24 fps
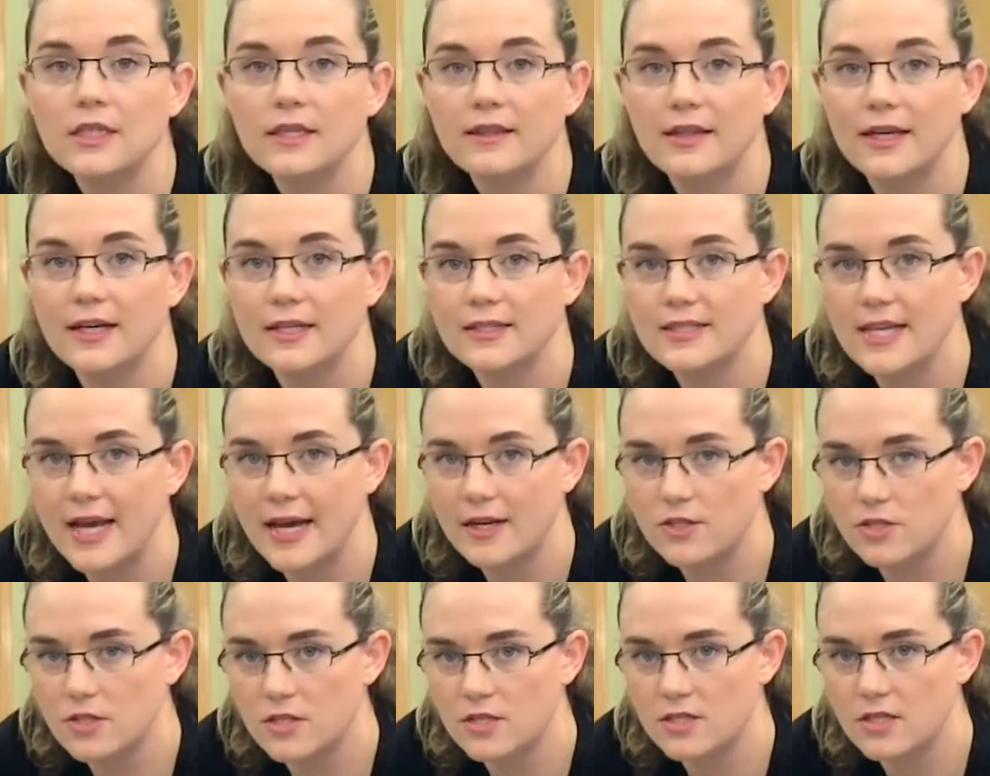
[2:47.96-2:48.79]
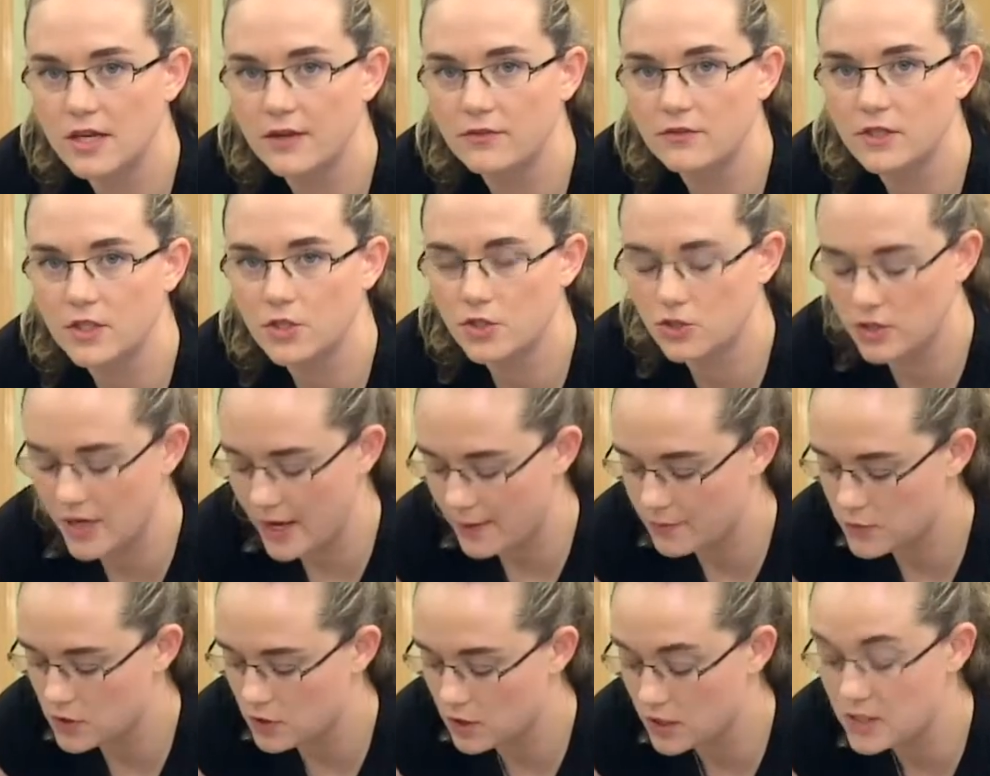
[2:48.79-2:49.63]
that attach the safety
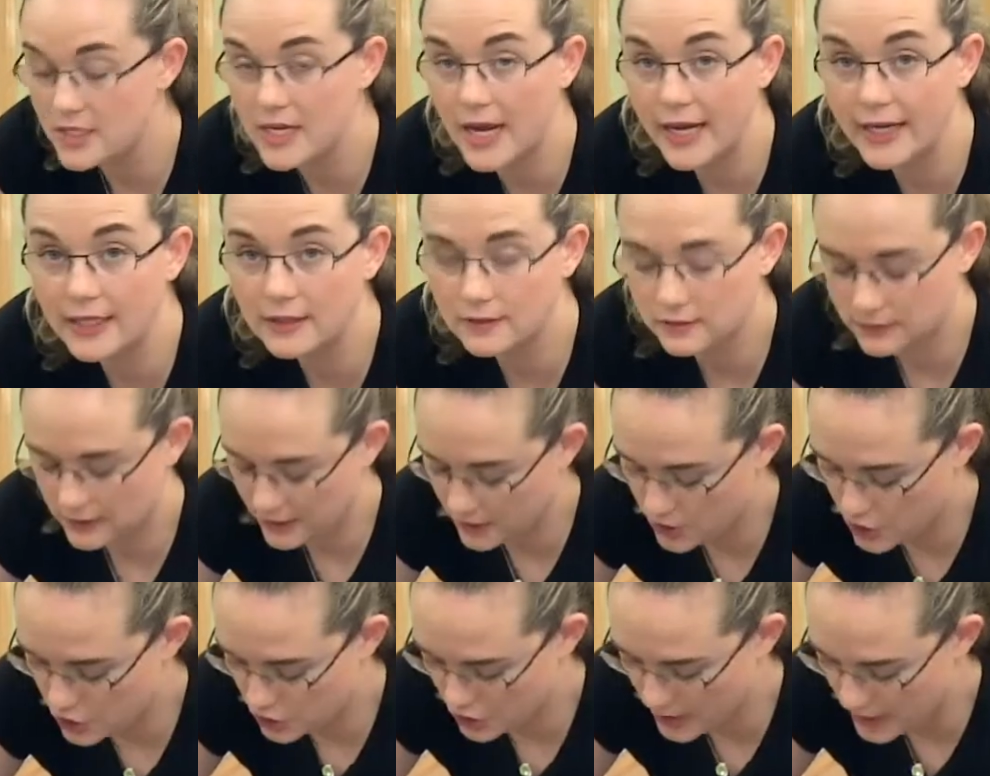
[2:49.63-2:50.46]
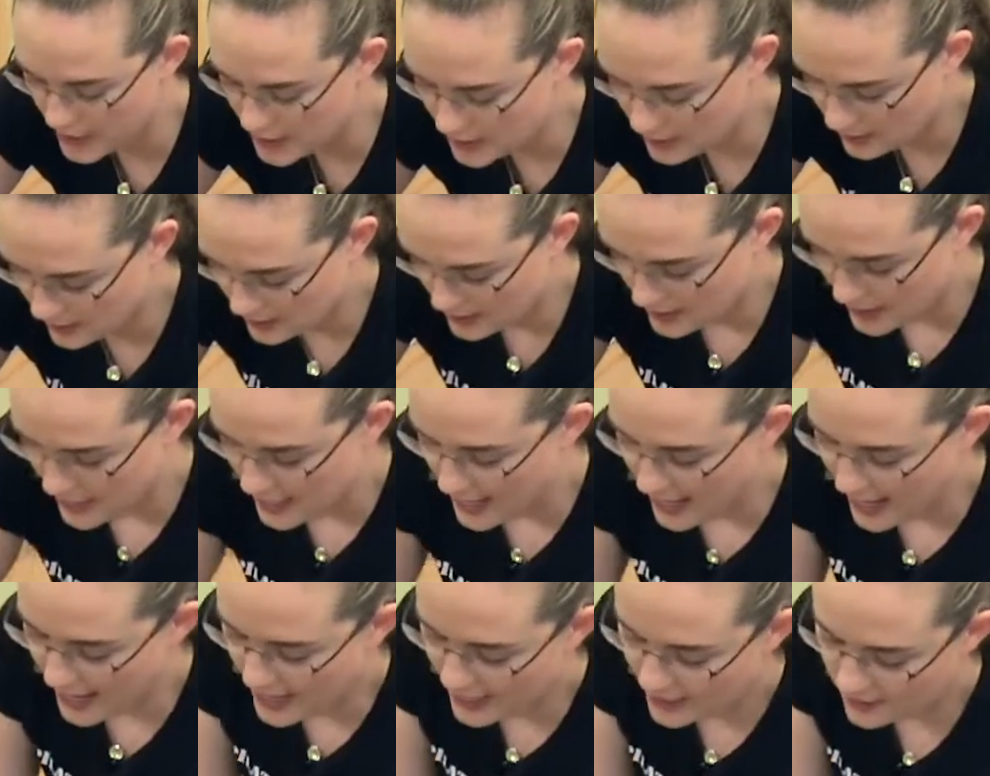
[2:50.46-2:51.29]
straps are tight and straight,
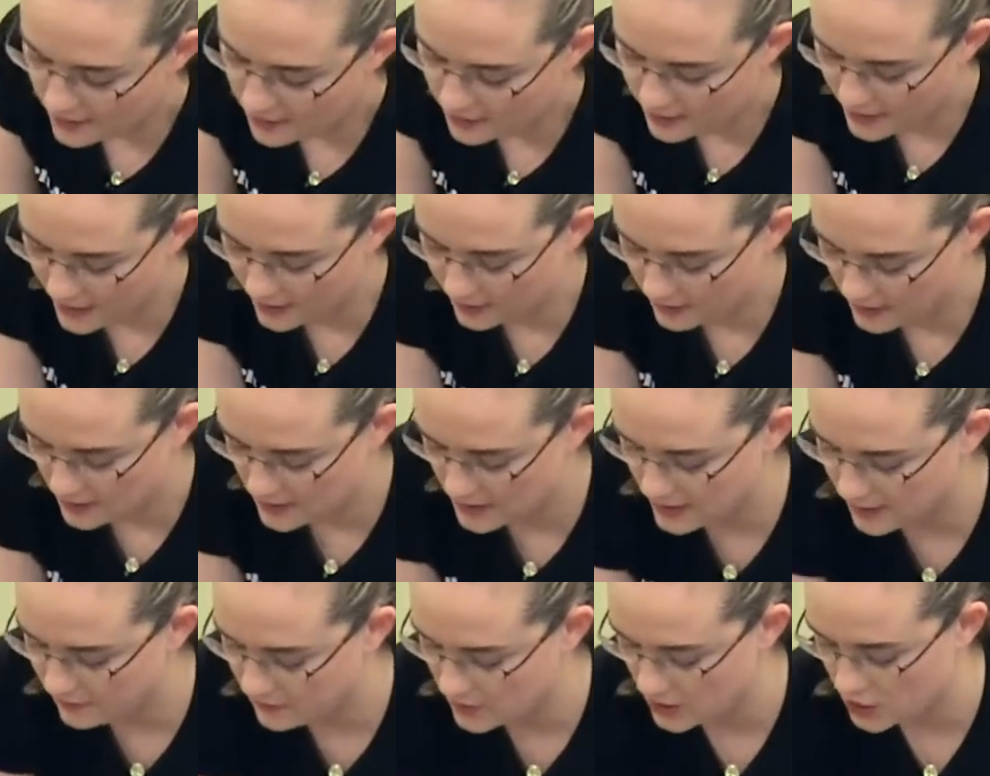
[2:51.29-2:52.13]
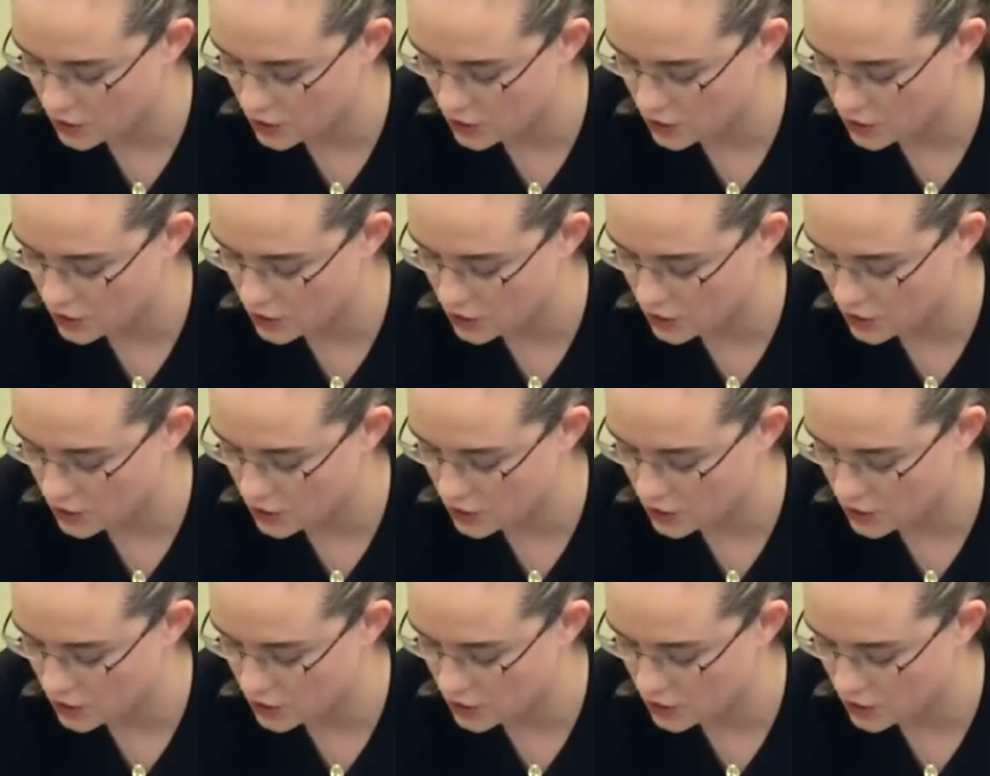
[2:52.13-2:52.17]
and that the safety